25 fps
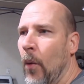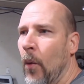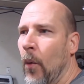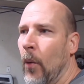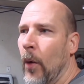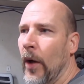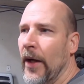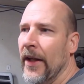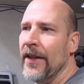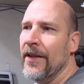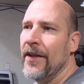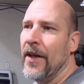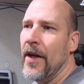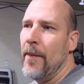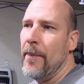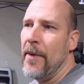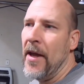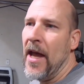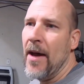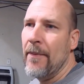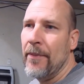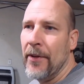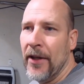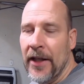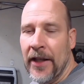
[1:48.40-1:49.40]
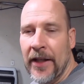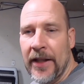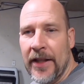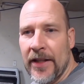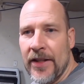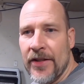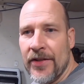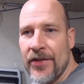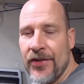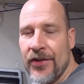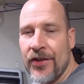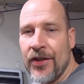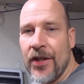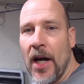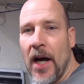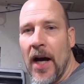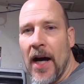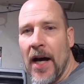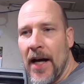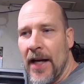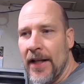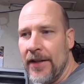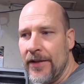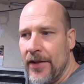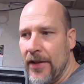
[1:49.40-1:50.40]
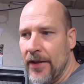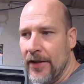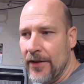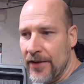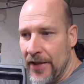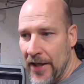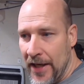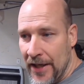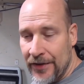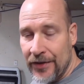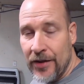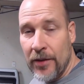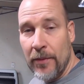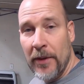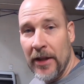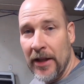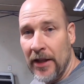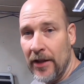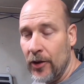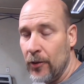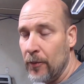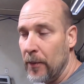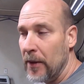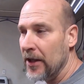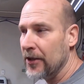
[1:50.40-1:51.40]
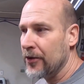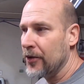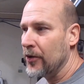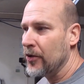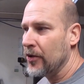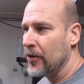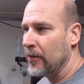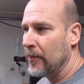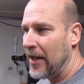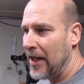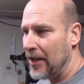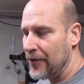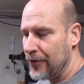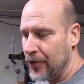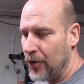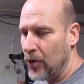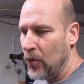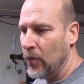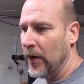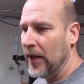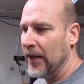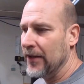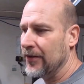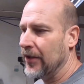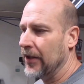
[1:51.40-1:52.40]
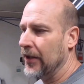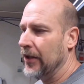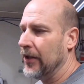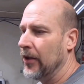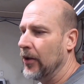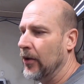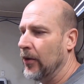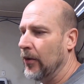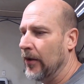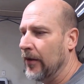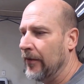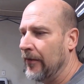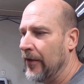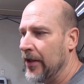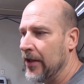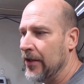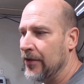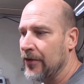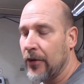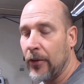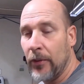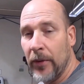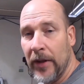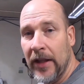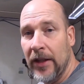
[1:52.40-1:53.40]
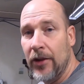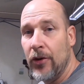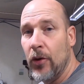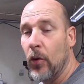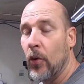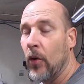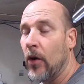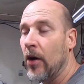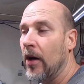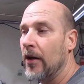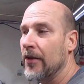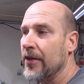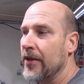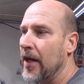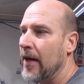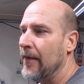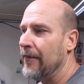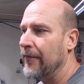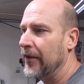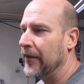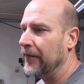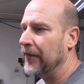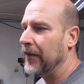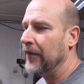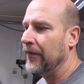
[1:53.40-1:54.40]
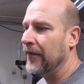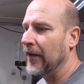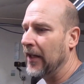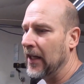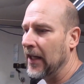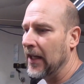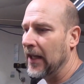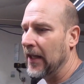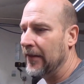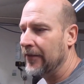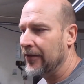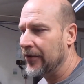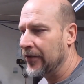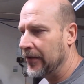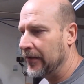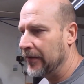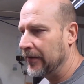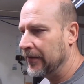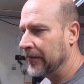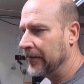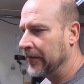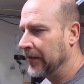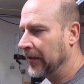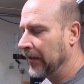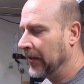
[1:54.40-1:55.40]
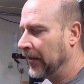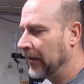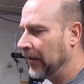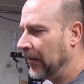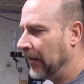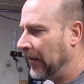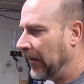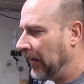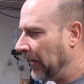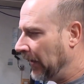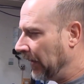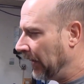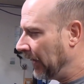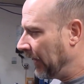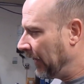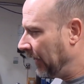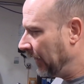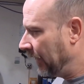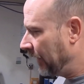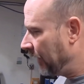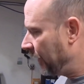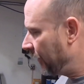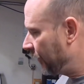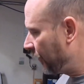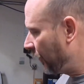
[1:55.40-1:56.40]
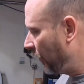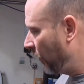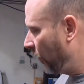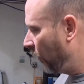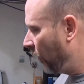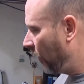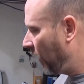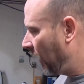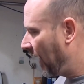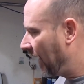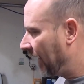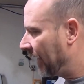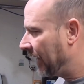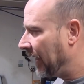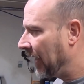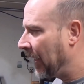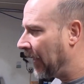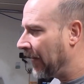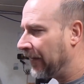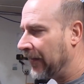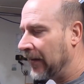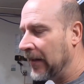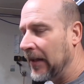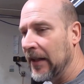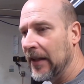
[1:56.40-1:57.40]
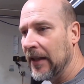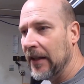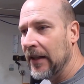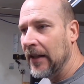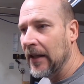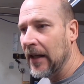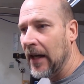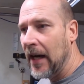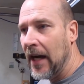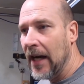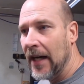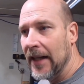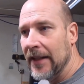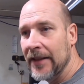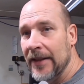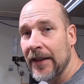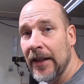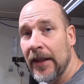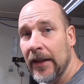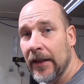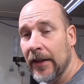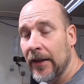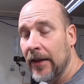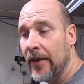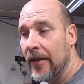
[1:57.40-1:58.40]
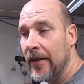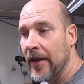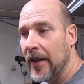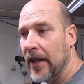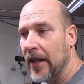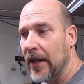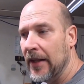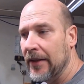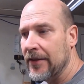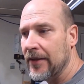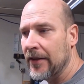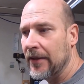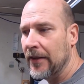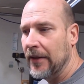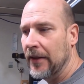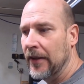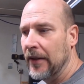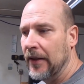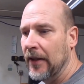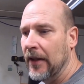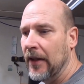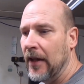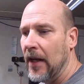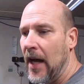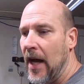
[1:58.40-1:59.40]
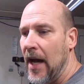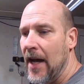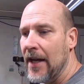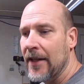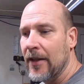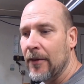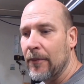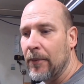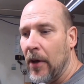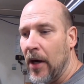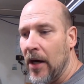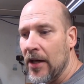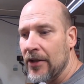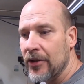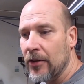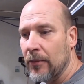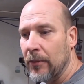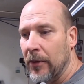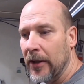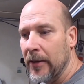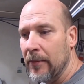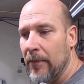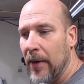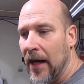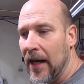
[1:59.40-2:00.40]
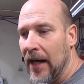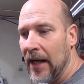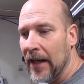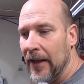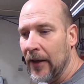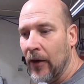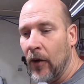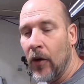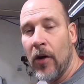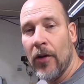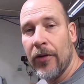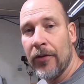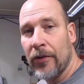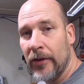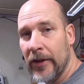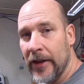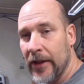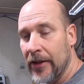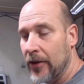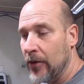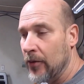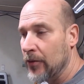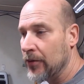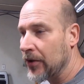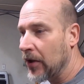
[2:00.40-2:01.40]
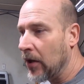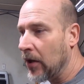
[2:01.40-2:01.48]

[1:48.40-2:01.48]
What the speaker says: what ended up happening is Scott texted me these pictures about 2 weeks ago of these three two-door hardtop 55s, and so I got the idea that I could possibly buy all three of those